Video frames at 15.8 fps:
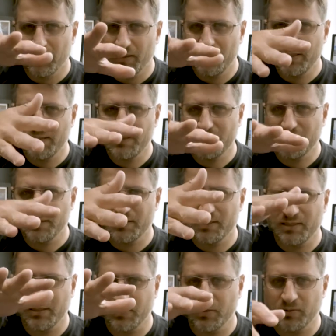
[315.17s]
this is a
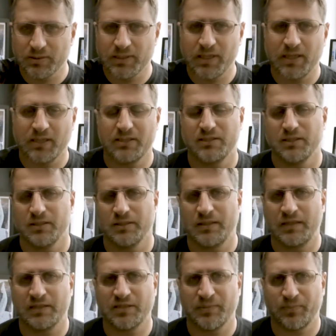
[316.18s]
signal that
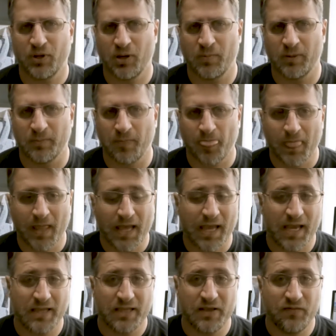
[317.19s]
there is a problem.
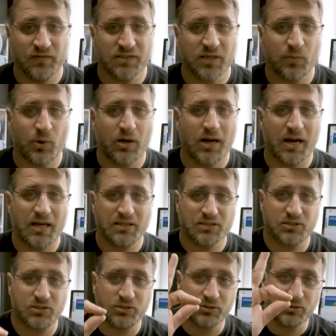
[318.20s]
And if someone
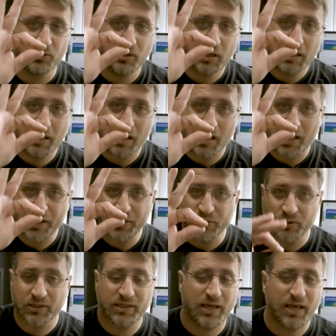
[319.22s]
asks you, are you
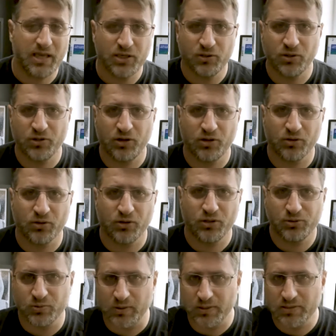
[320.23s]
okay? You're not going
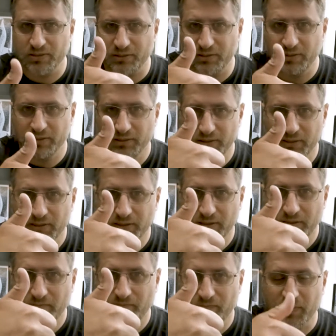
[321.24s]
to answer
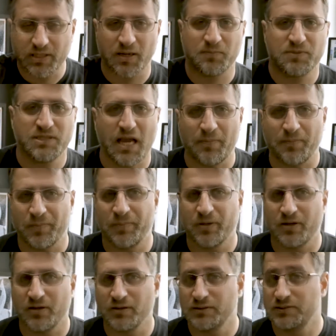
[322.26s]
thumbs up
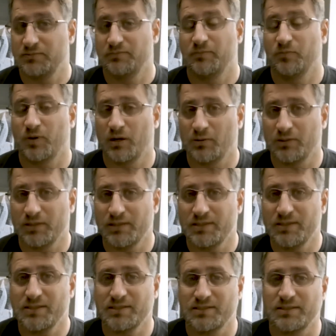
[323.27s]
because, well, this
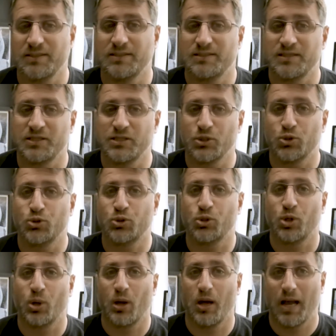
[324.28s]
is the signal to
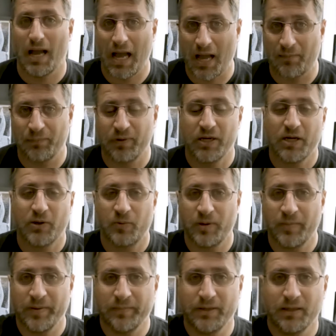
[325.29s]
go up.
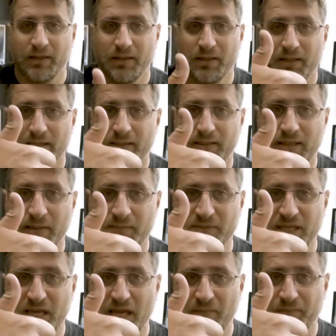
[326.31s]
Remember,
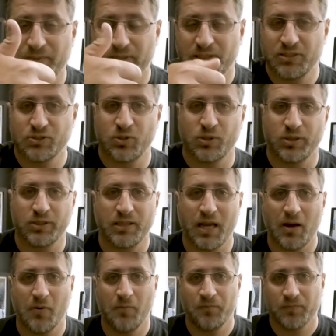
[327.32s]
thumbs up is going
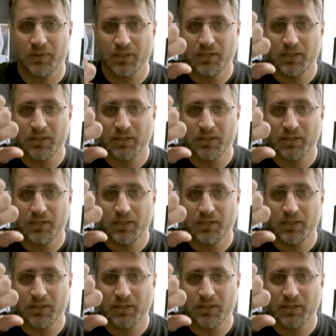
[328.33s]
down,